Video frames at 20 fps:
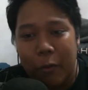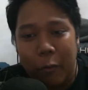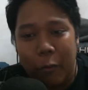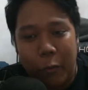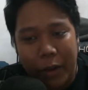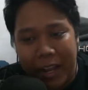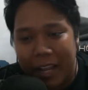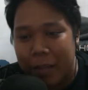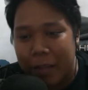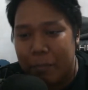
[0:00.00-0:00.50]

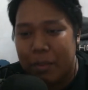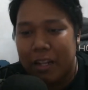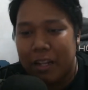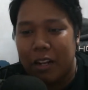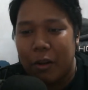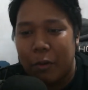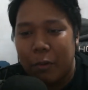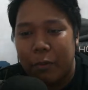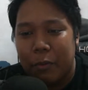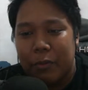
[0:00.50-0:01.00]
way
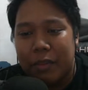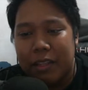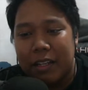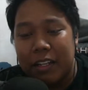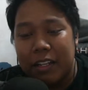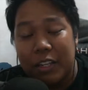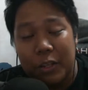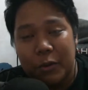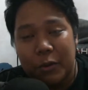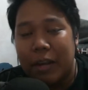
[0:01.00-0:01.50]
below the
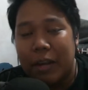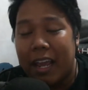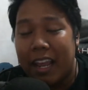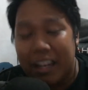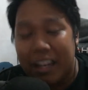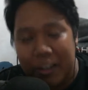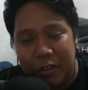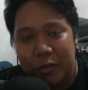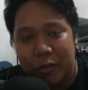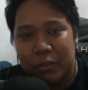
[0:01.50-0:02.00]
new
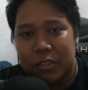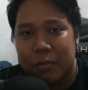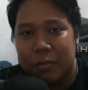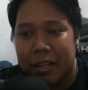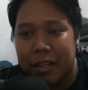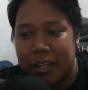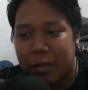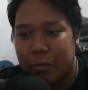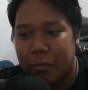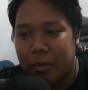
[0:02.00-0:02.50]
and used
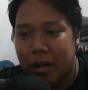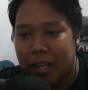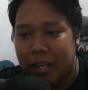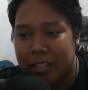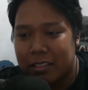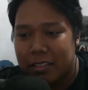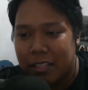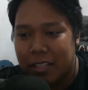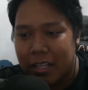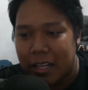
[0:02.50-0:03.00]
market
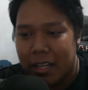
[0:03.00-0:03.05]
price.